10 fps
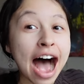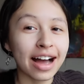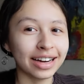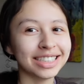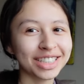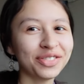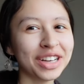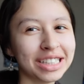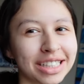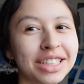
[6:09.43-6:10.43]
I just
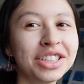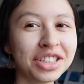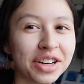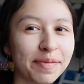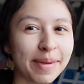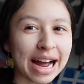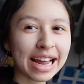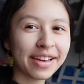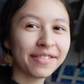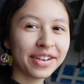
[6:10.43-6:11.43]
finished
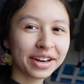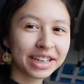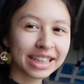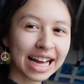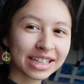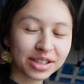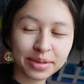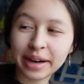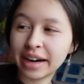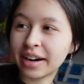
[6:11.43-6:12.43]
my very last
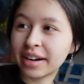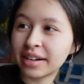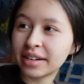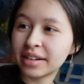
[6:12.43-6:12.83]
square.